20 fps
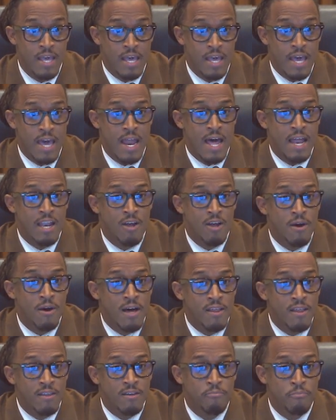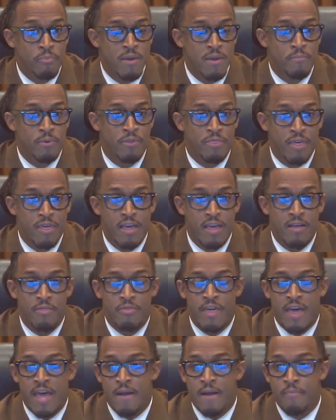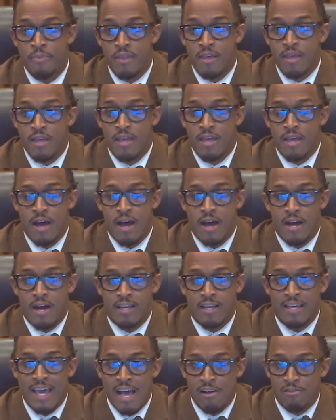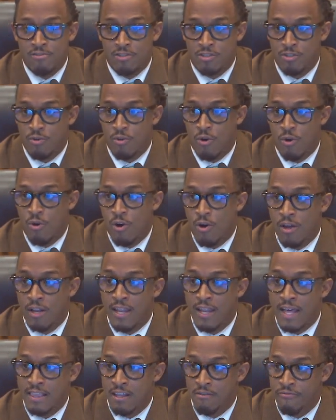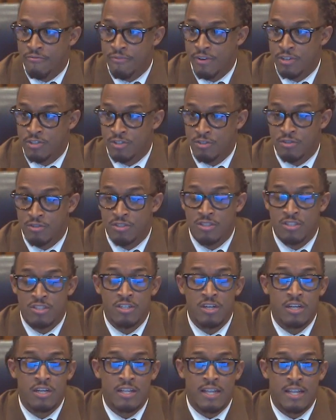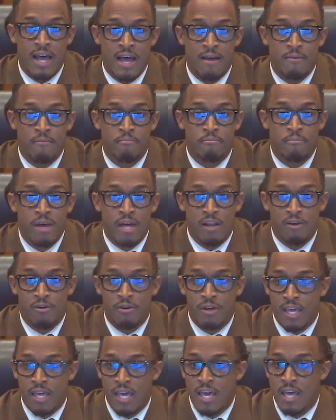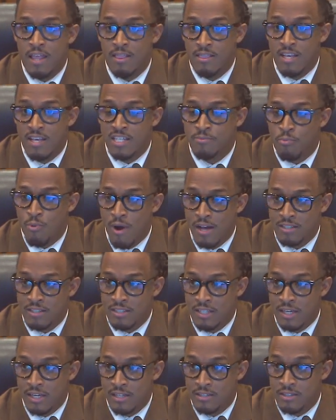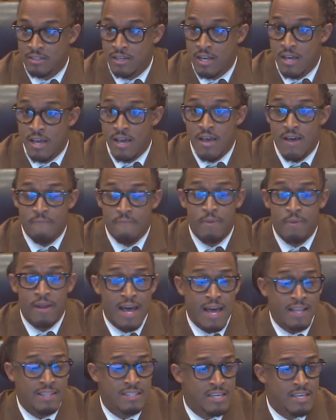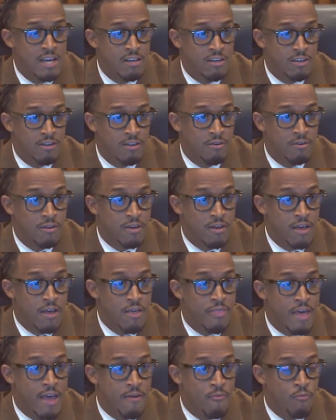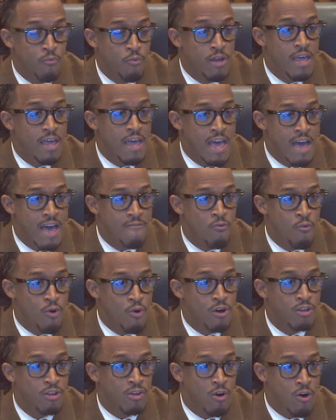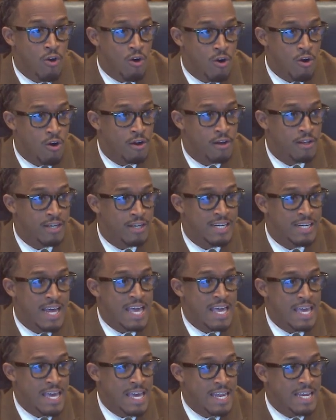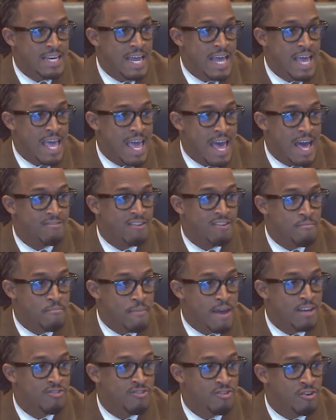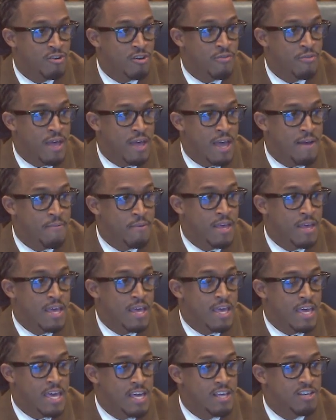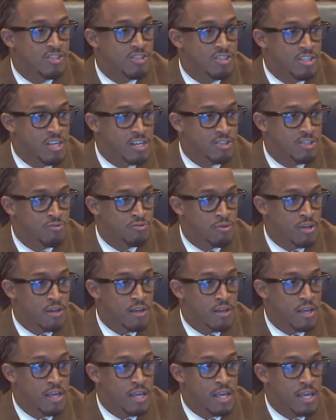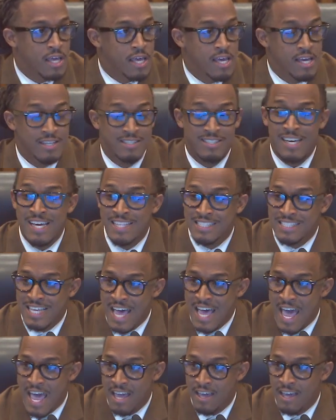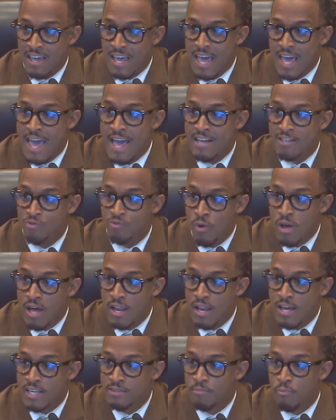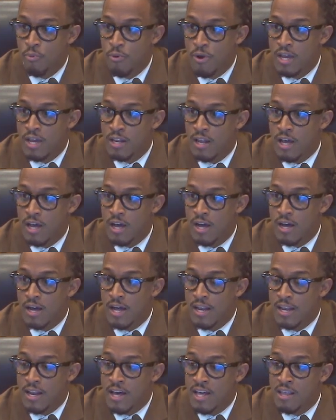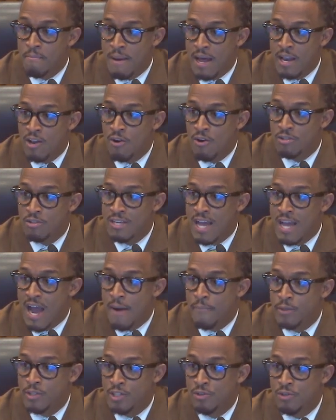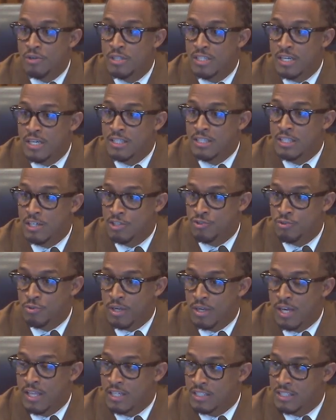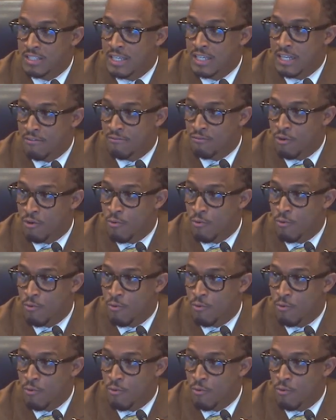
And I know other people think that council or elected officials should not meddle in this process. But I tell you that we have worked hard day in and day out to make sure that each district is intact as well as bringing another minority opportunity district in the city of Fort